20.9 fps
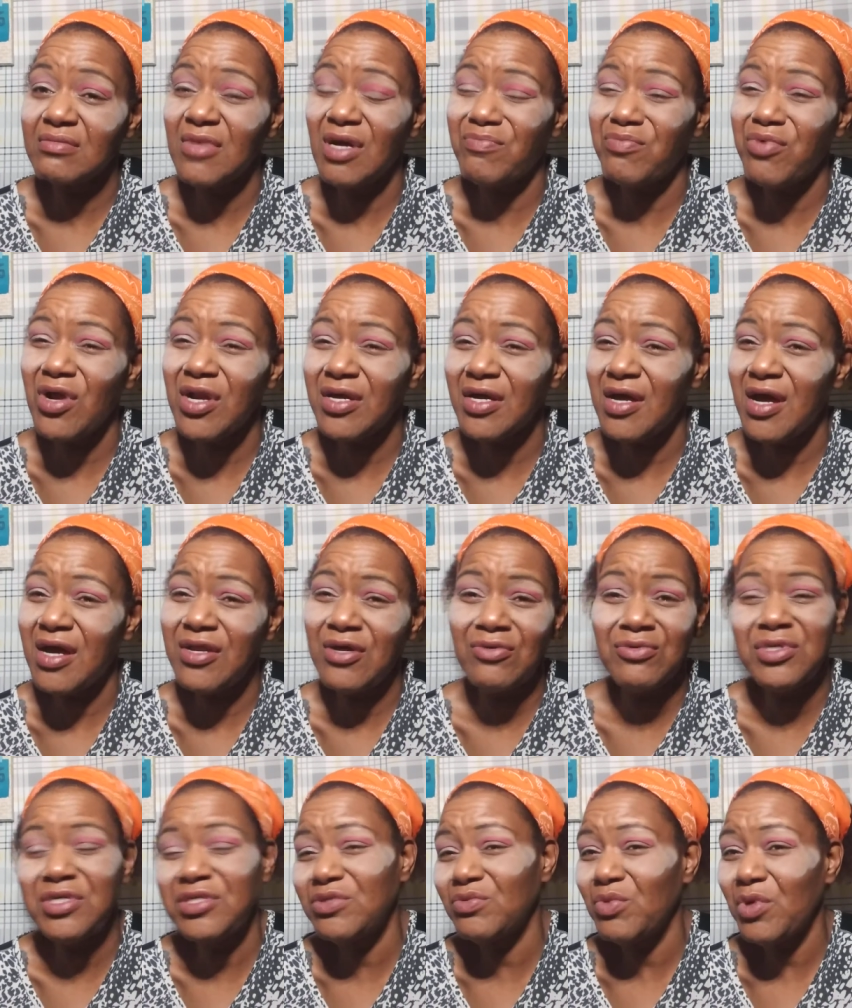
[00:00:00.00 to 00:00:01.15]
a product I don't
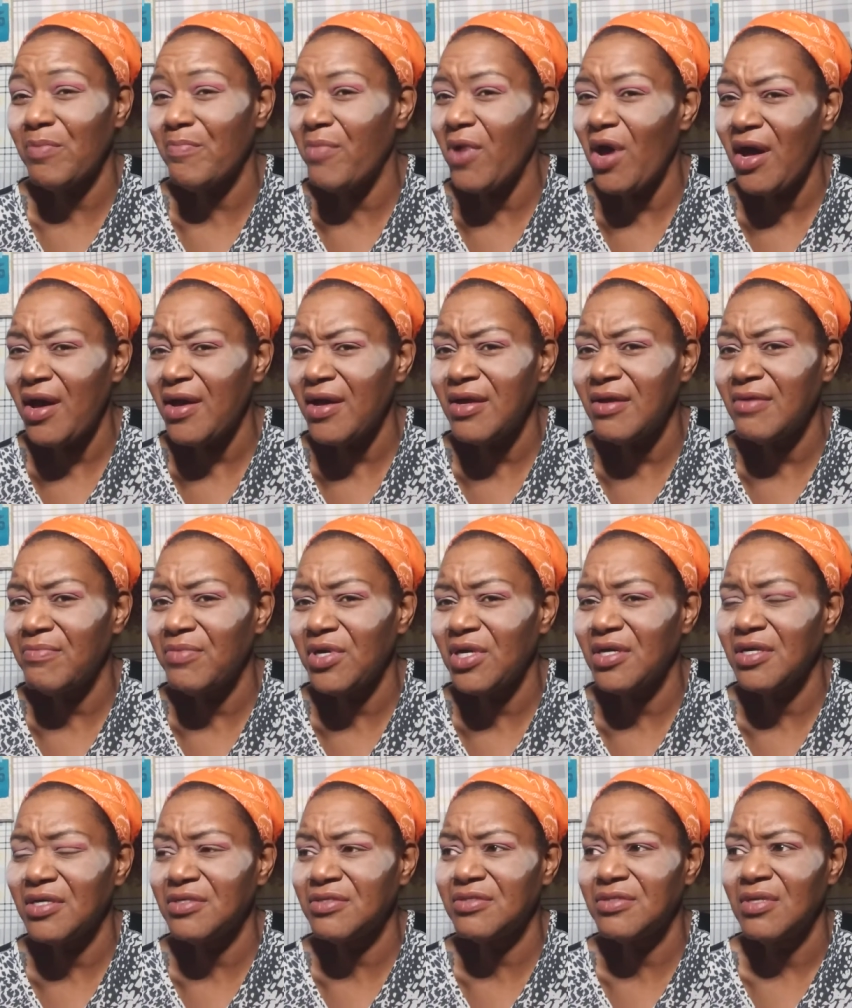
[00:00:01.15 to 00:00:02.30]
need to re-buy
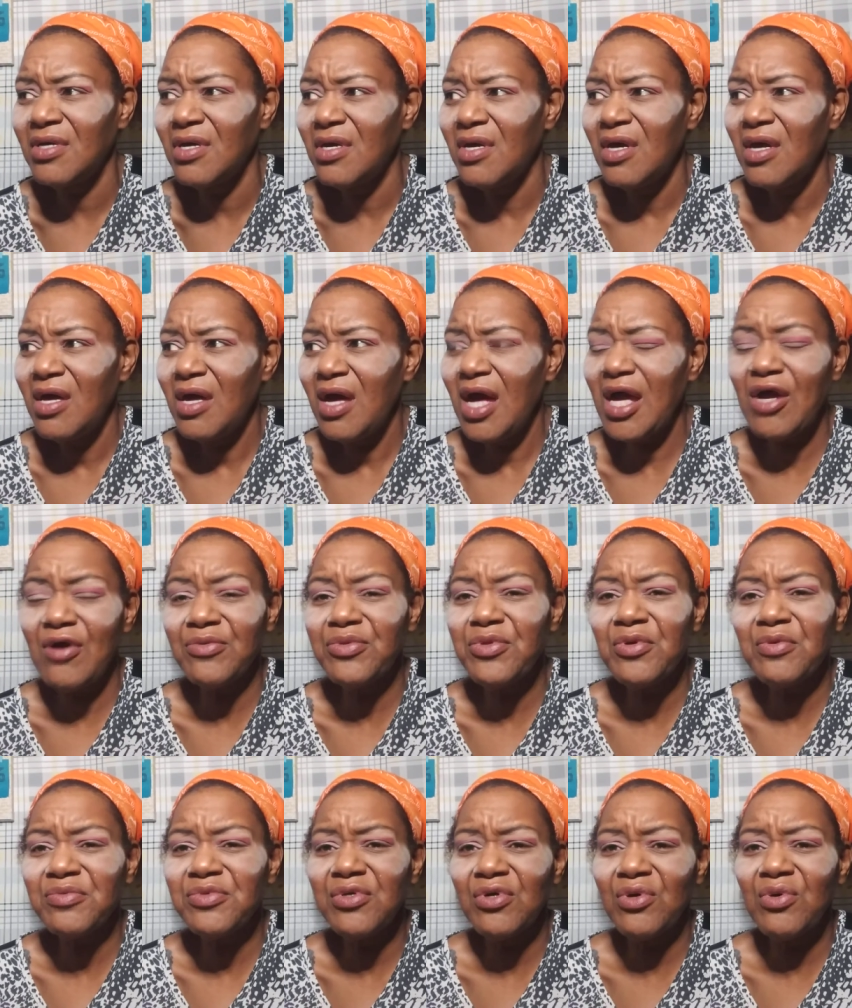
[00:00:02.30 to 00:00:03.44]
because I go through
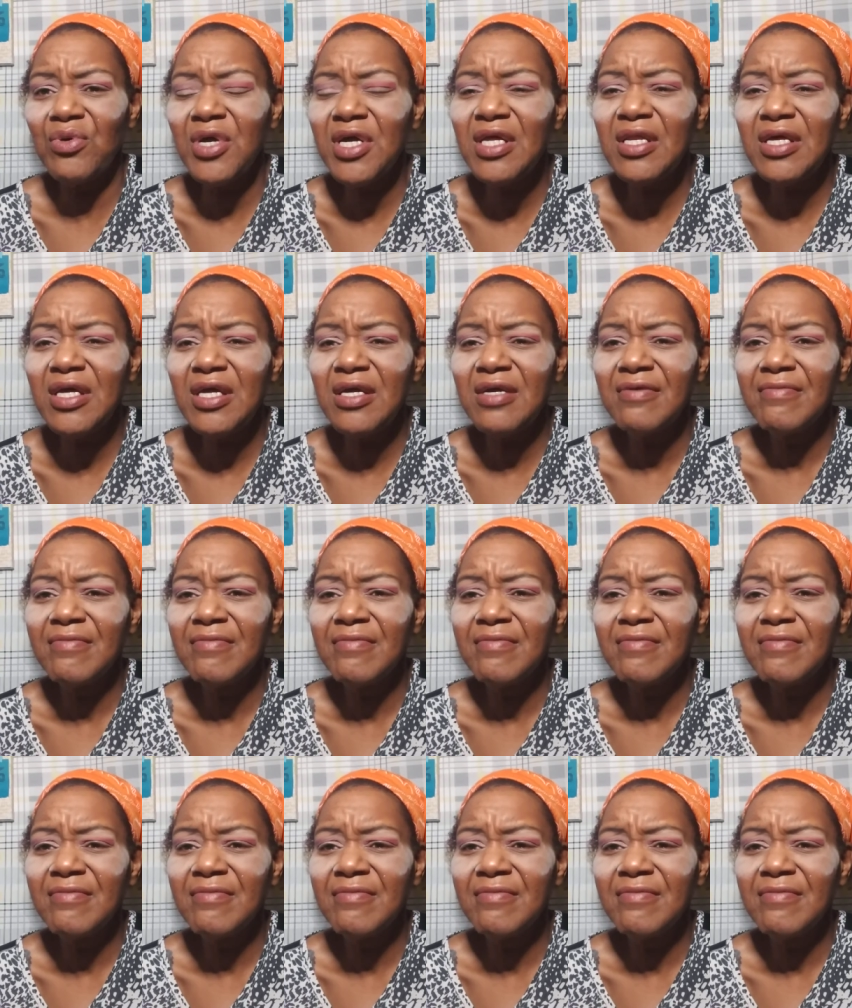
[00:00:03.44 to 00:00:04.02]
them so quickly.